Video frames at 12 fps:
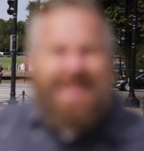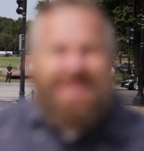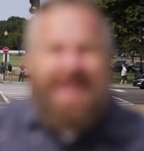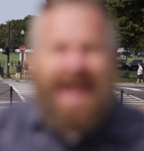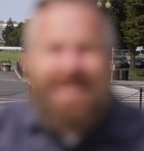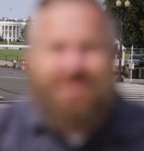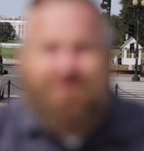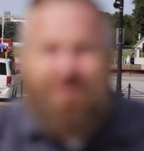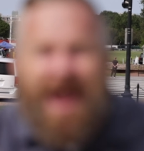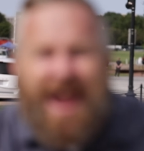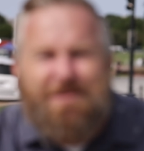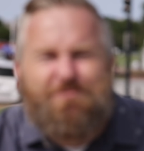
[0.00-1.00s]
That's
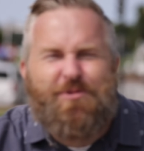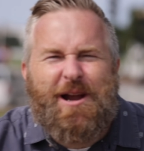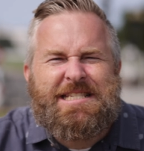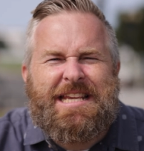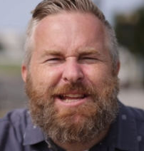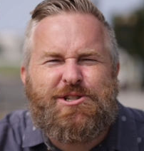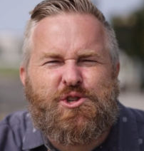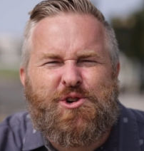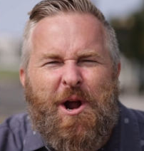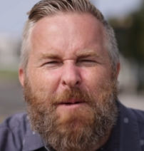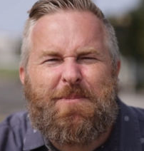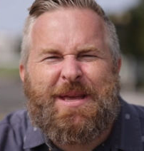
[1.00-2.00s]
right. President
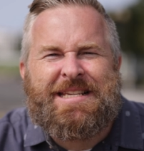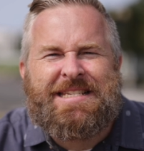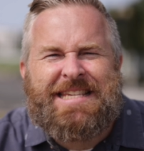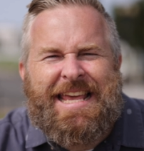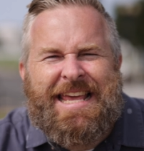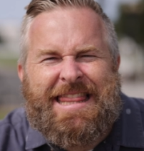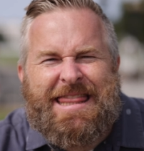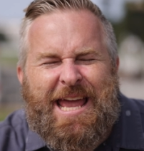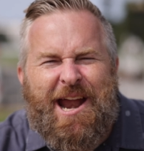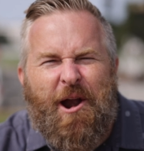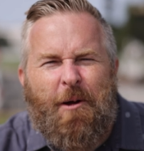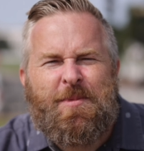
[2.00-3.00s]
Trump is in
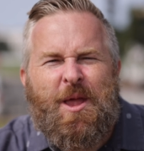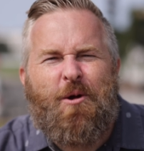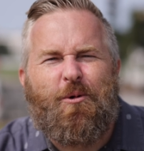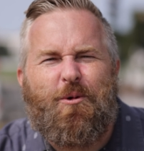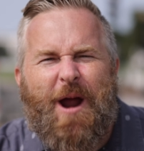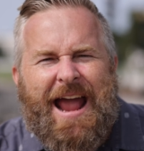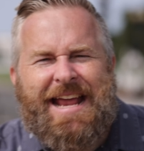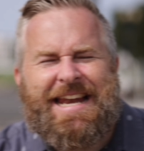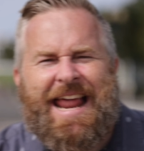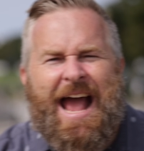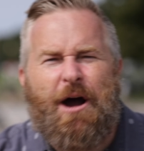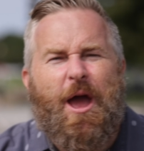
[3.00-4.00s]
there right
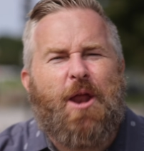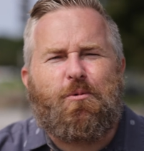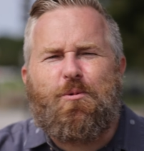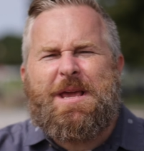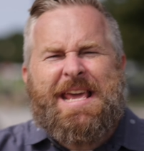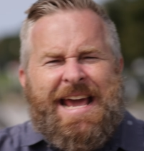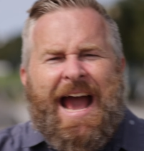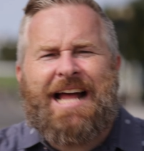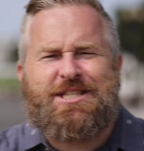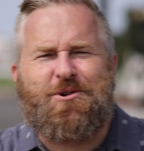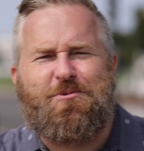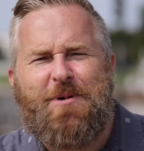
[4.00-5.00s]
now, and we got
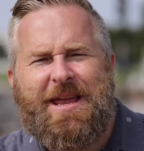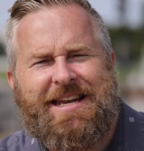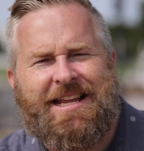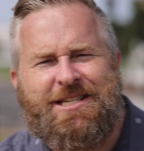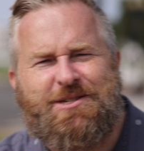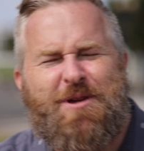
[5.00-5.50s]
to witness.